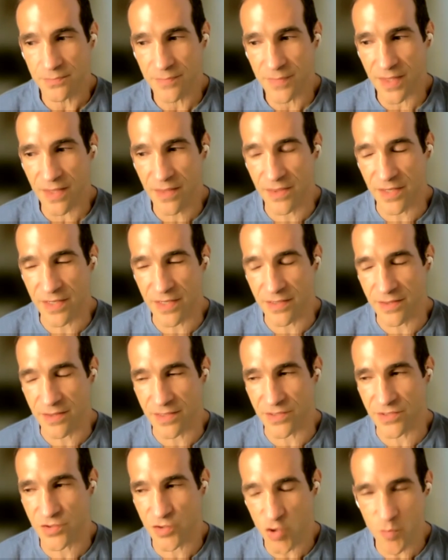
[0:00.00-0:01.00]
the
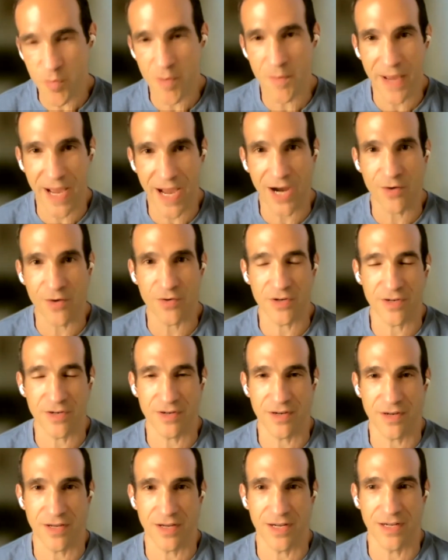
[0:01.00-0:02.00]
superpower
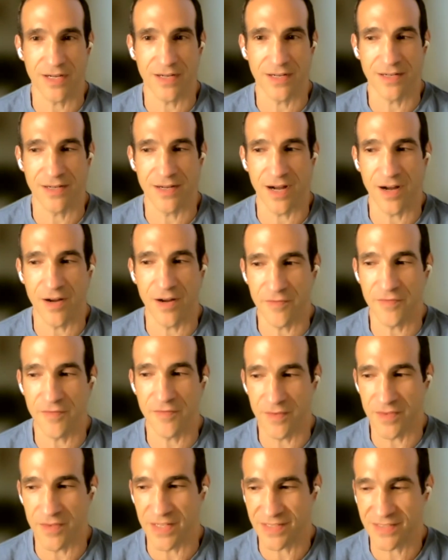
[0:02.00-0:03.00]
of
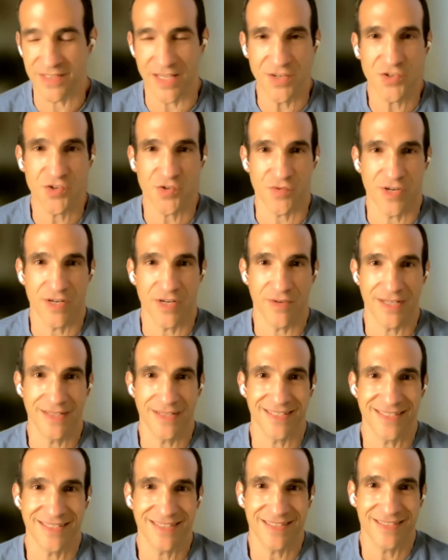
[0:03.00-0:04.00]
this century, right?
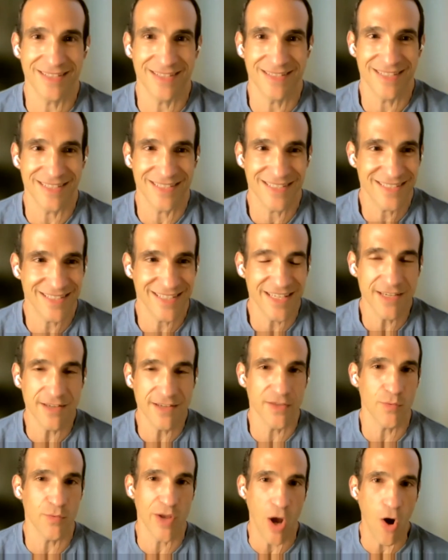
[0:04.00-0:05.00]
The skill
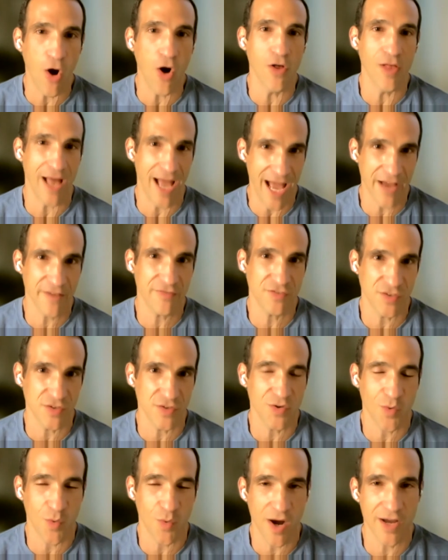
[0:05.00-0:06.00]
that we all have to
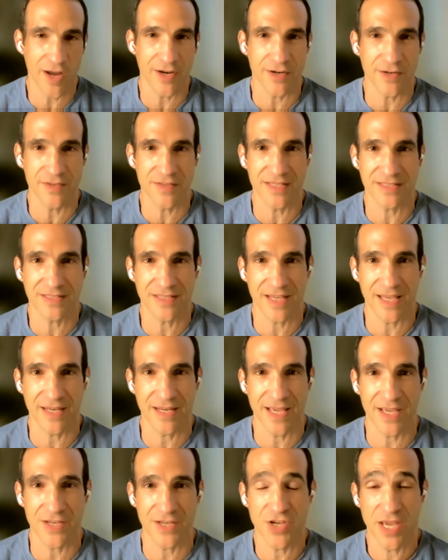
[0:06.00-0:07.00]
acquire in this day and
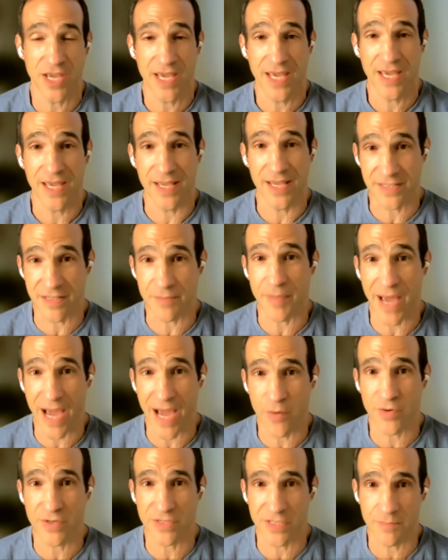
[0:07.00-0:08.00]
age is the
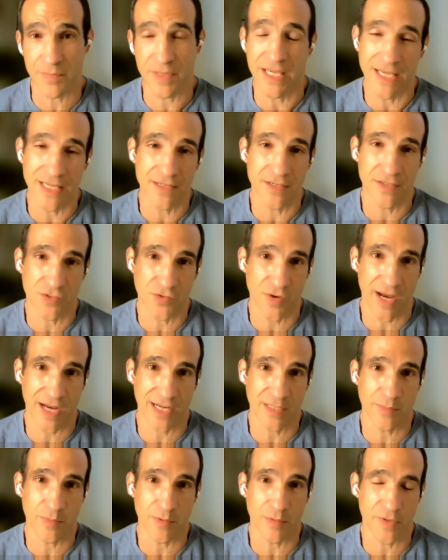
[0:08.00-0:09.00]
power to be
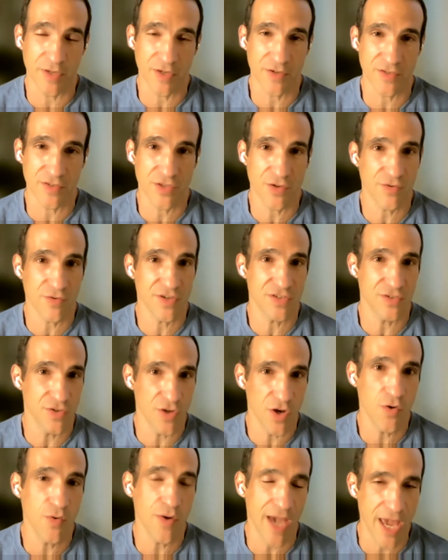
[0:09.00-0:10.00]
indistractable, because there is
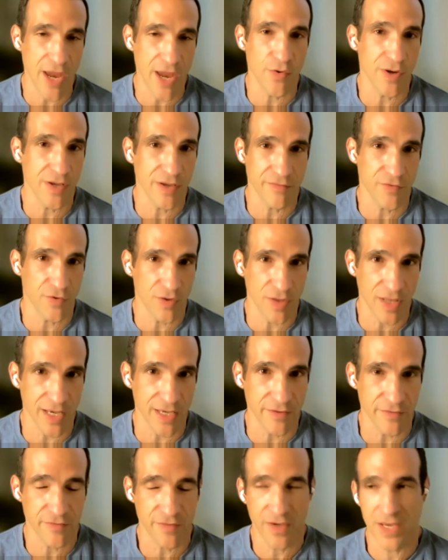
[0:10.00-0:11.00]
no area of your
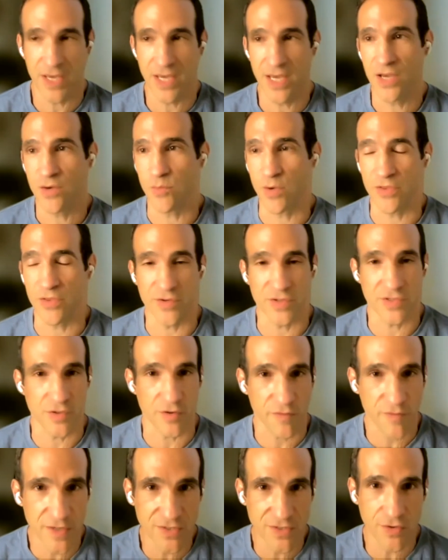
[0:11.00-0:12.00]
life, whether it's your
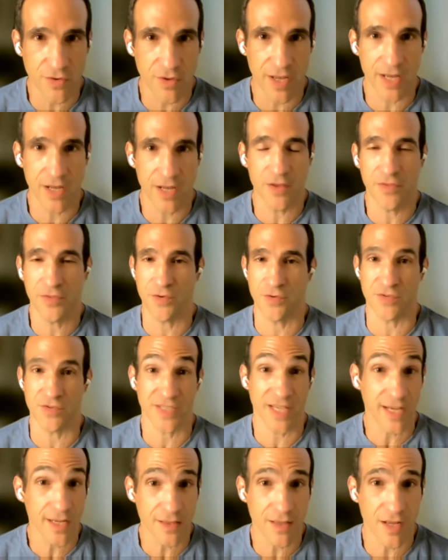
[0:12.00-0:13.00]
physical health, your
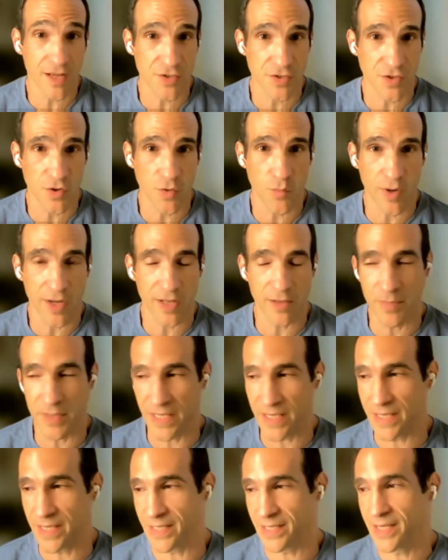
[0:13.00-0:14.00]
psychological
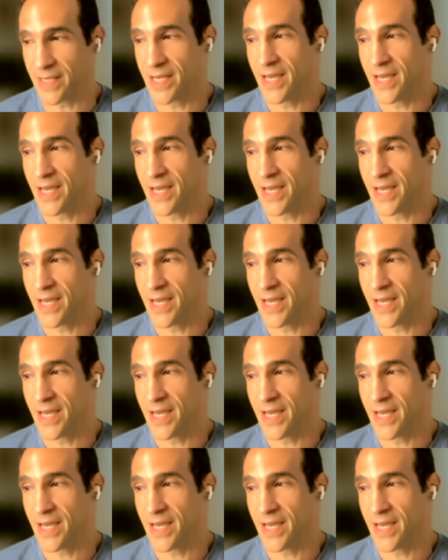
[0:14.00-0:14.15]
well-being,